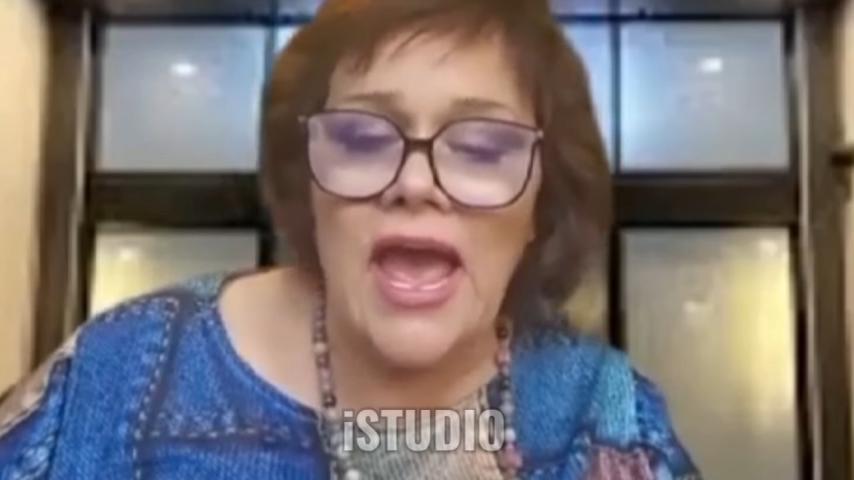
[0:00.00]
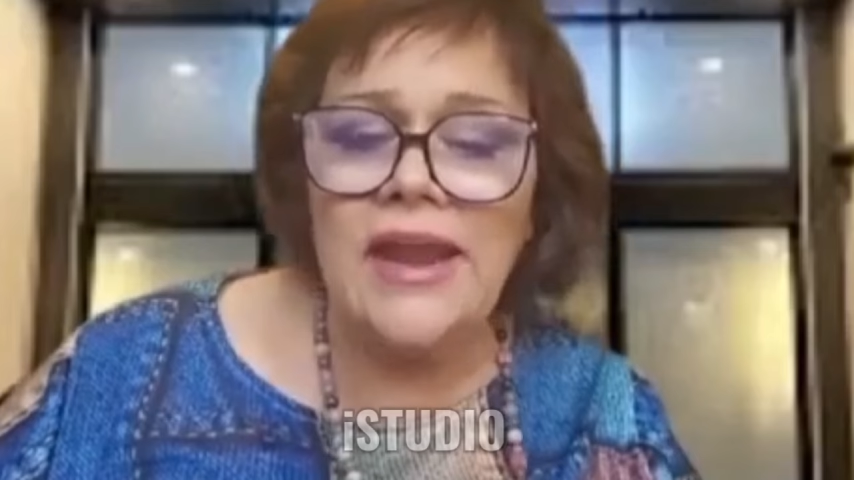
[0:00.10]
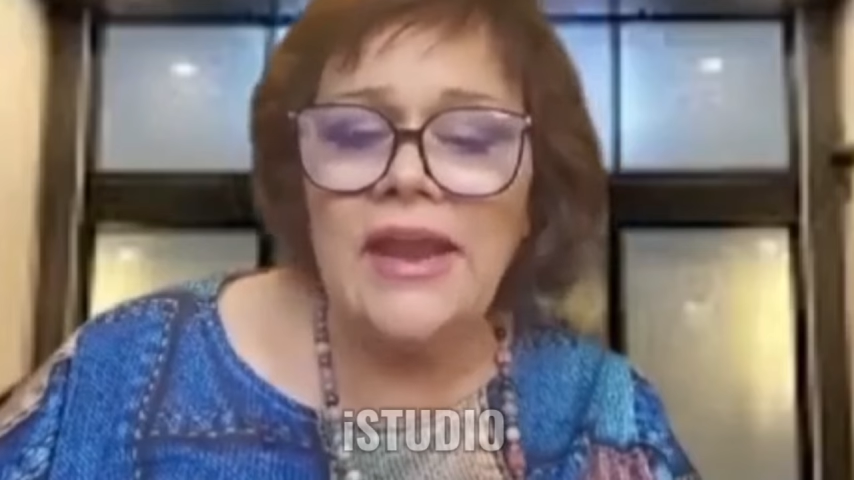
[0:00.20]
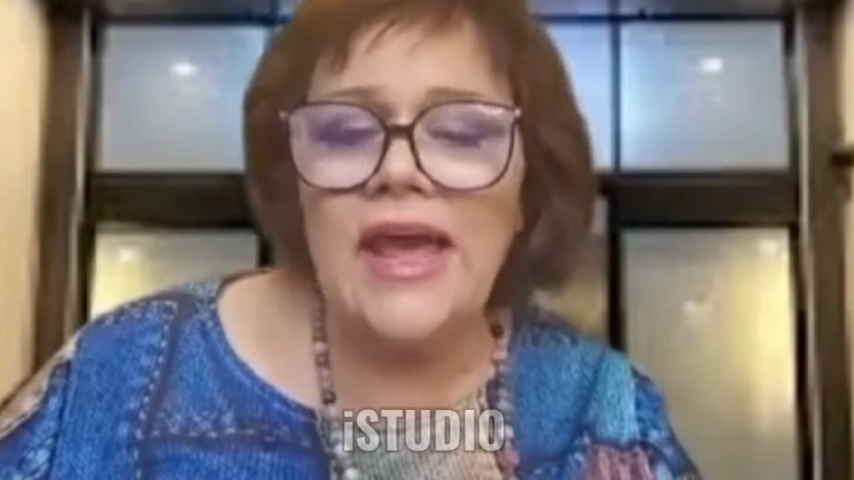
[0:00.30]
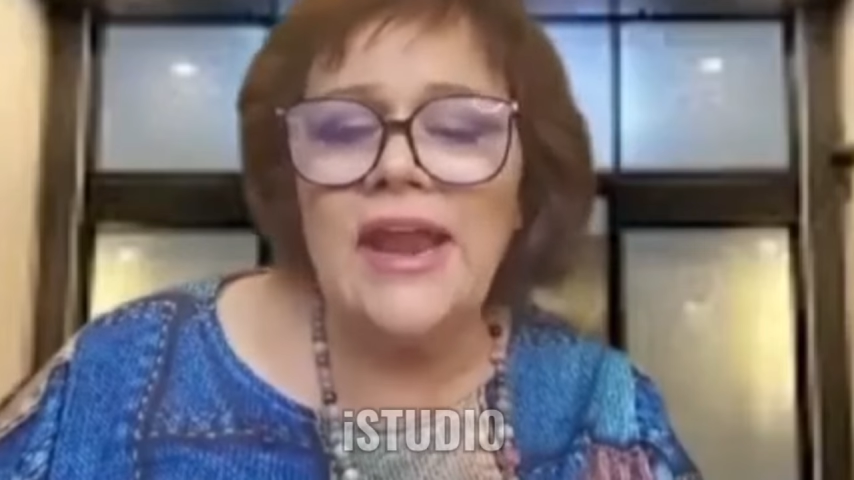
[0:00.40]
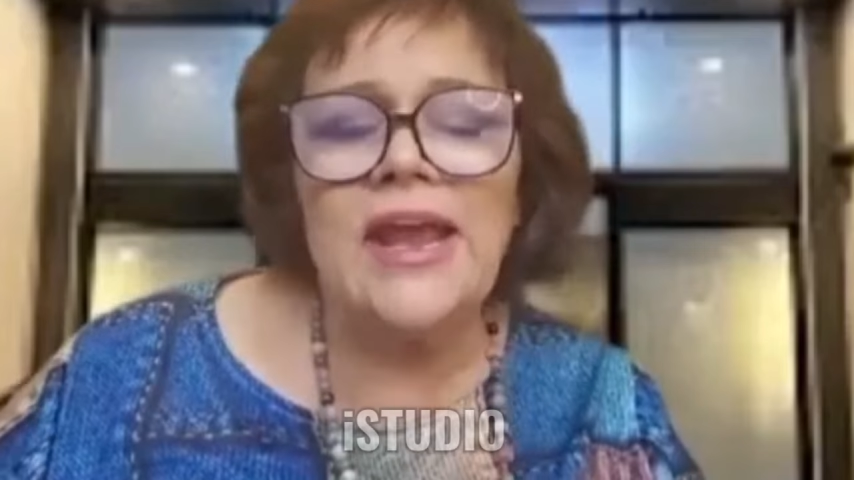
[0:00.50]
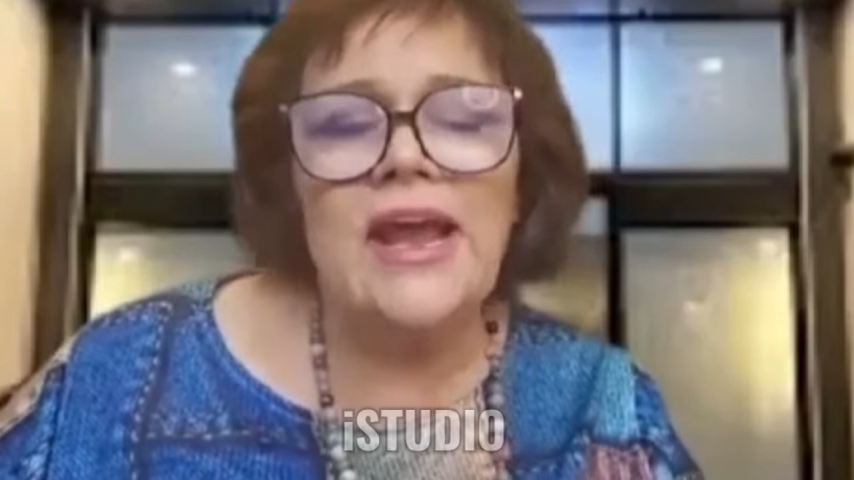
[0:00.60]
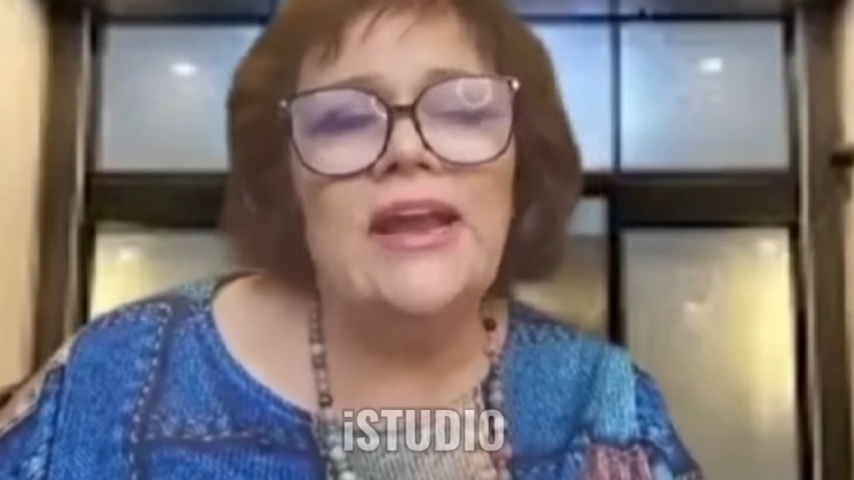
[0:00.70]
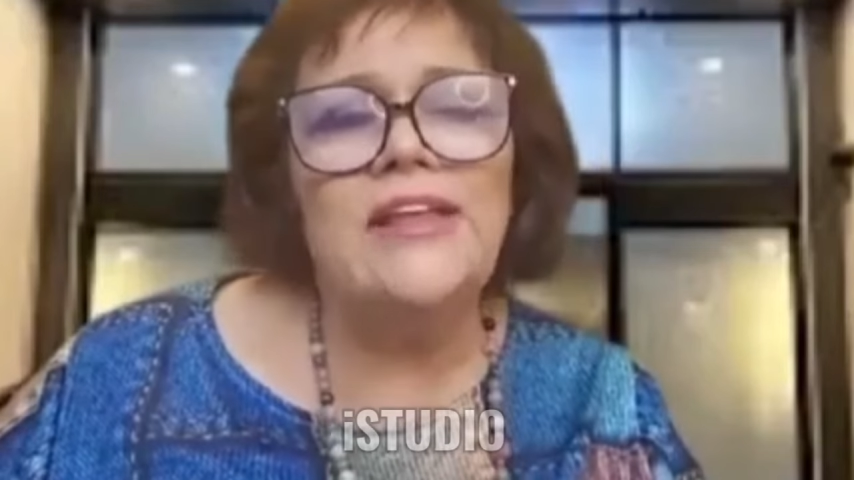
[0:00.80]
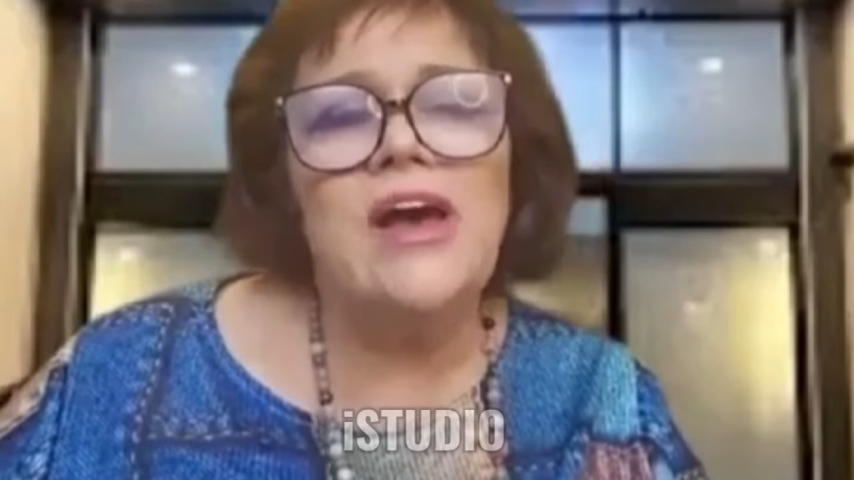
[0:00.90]
And
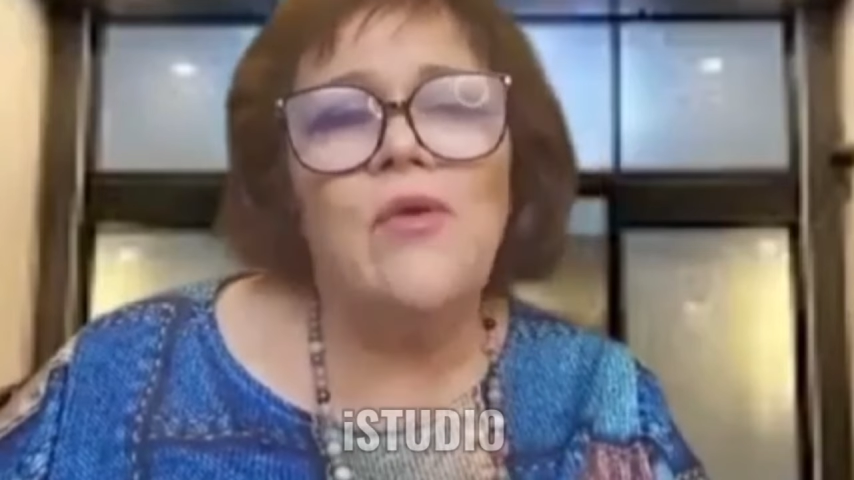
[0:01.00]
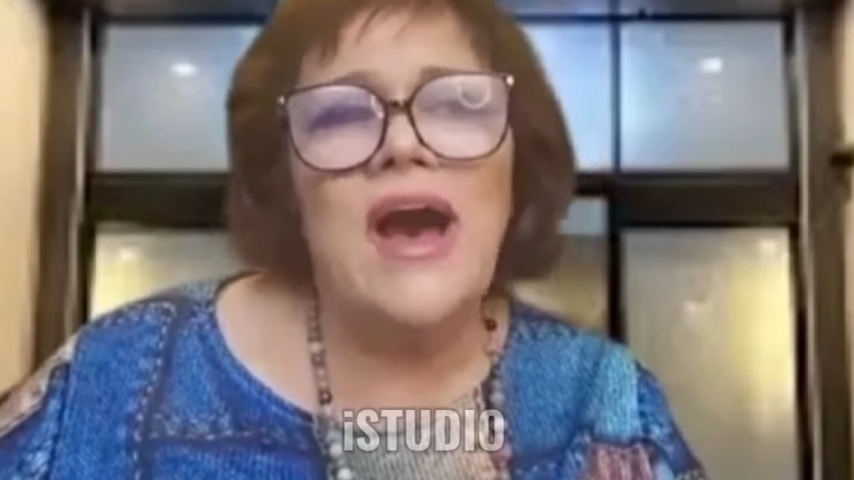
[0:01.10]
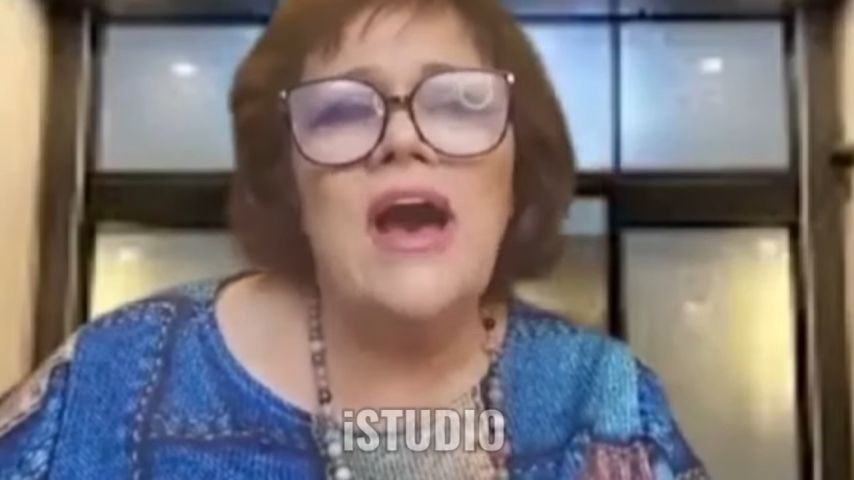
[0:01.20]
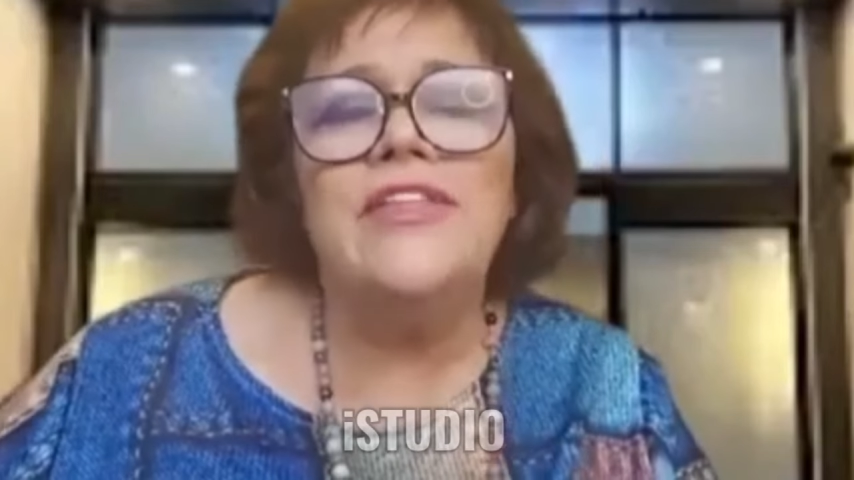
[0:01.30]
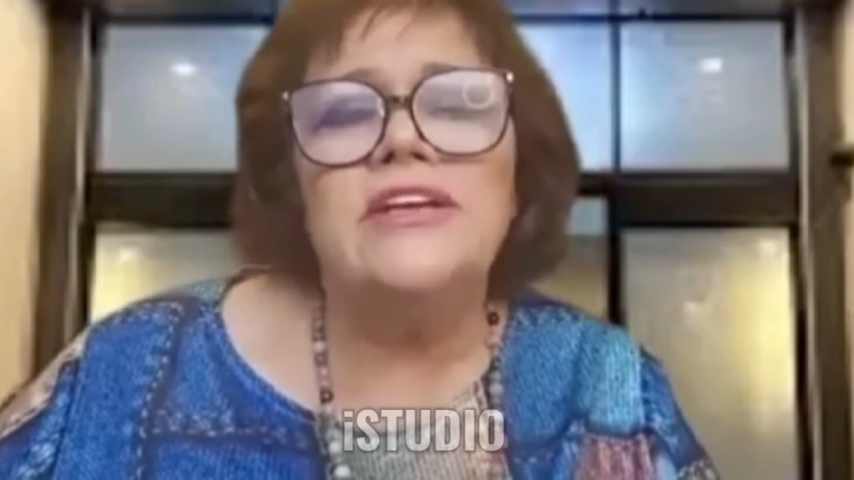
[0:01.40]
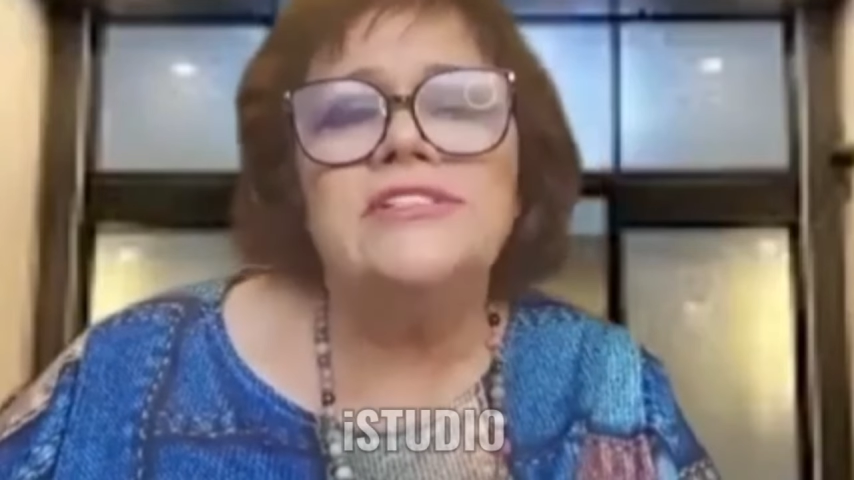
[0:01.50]
I kind of thought, wow,